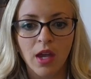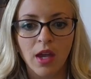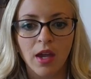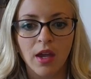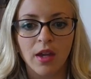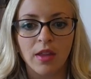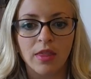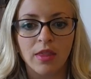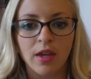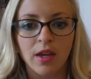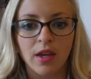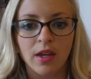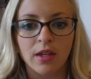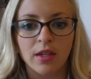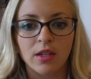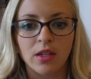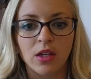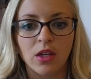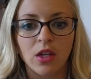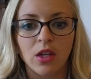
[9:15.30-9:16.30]
And
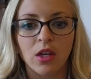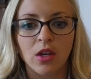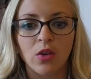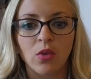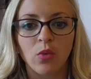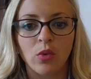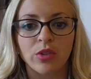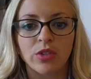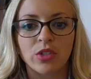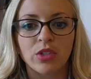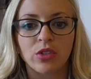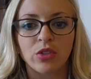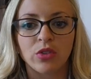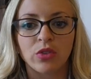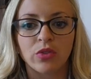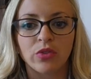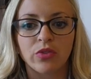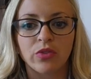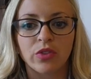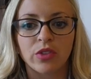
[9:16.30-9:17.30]
then once
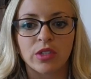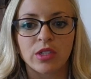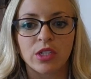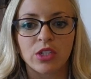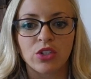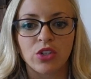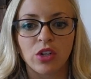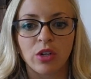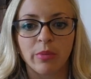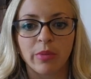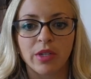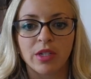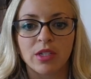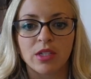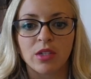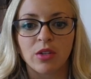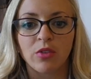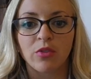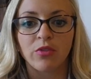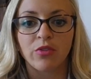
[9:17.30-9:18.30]
you've
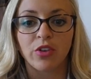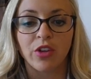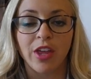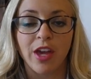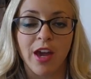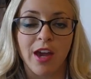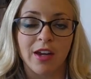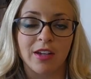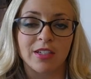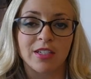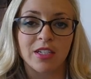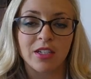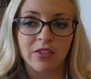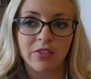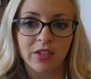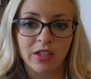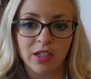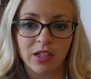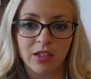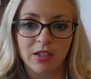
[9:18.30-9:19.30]
determined for the
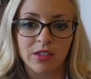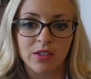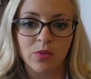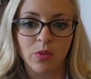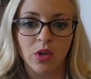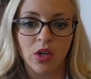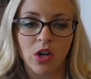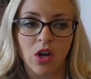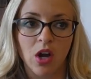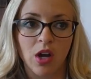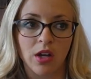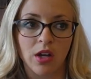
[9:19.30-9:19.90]
activities what